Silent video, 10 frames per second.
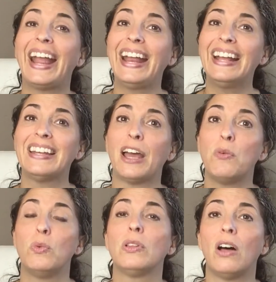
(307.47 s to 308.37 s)
And I
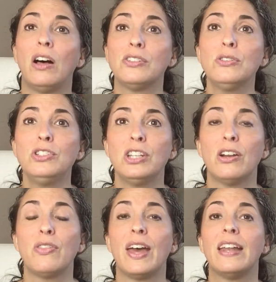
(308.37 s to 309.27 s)
will also
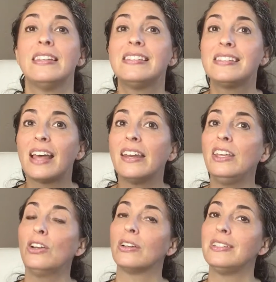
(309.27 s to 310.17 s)
share that
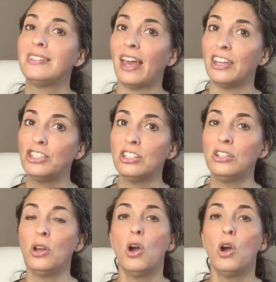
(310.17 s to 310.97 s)
setting your intention